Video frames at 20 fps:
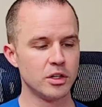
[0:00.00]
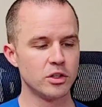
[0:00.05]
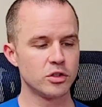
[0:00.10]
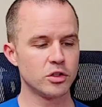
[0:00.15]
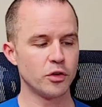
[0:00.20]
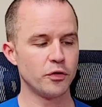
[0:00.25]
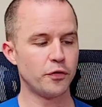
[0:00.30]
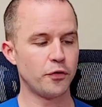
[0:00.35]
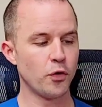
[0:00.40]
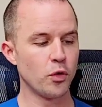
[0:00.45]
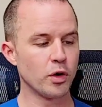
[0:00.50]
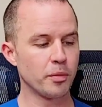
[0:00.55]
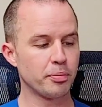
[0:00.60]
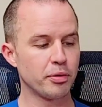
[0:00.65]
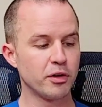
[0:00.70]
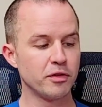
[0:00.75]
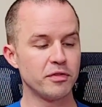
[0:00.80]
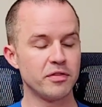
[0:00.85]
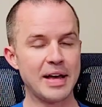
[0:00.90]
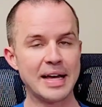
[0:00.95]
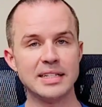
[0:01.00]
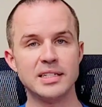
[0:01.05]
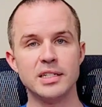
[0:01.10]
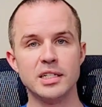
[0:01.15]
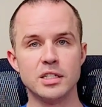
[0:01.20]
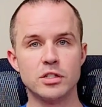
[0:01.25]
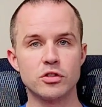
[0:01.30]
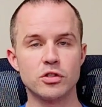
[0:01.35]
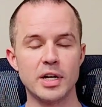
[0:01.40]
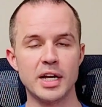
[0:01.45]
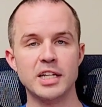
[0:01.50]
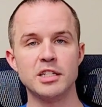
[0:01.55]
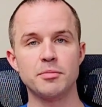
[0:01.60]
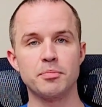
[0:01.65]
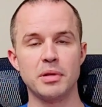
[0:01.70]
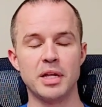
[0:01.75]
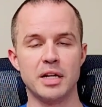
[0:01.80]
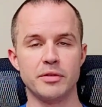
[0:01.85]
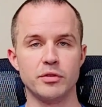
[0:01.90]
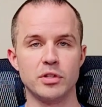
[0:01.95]
So for preventing
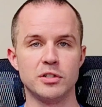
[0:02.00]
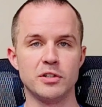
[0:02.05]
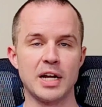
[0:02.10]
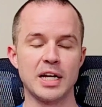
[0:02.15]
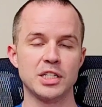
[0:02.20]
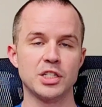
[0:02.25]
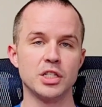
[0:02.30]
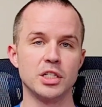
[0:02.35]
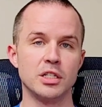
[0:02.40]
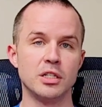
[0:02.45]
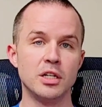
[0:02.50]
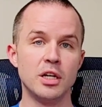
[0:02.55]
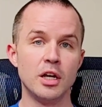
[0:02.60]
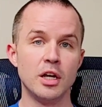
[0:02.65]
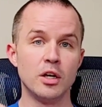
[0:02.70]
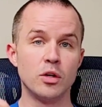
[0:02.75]
transplant rejection,